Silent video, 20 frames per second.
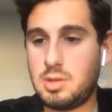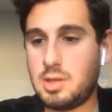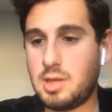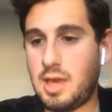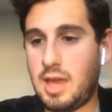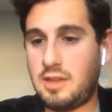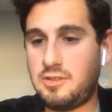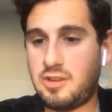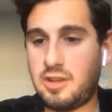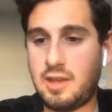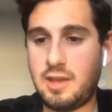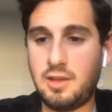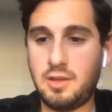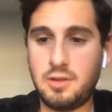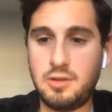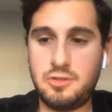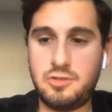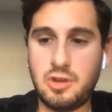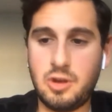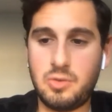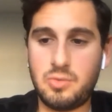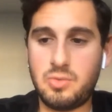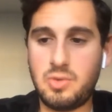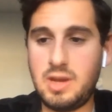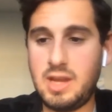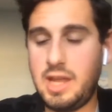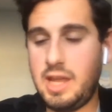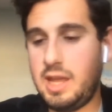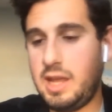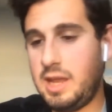KJ Hill or Joe
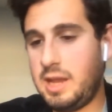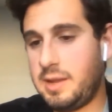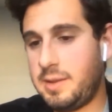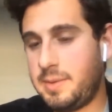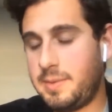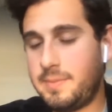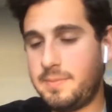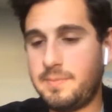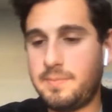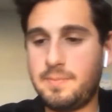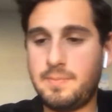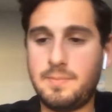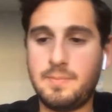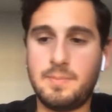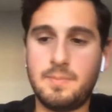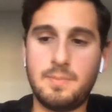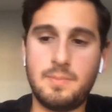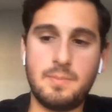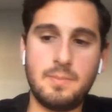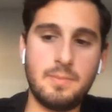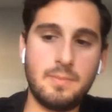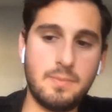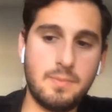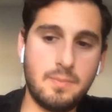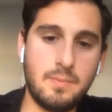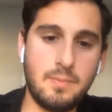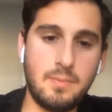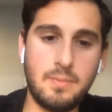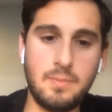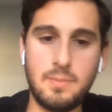Reed.
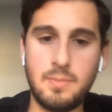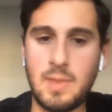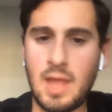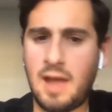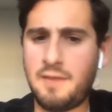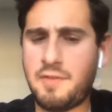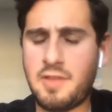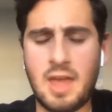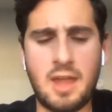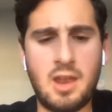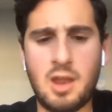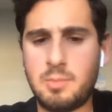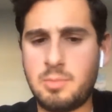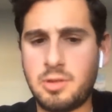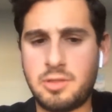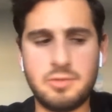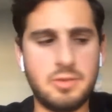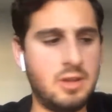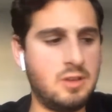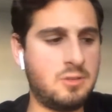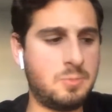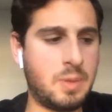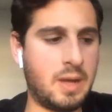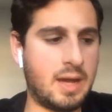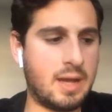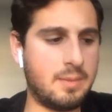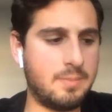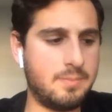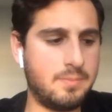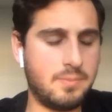Not for that number 3
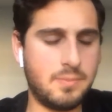spot.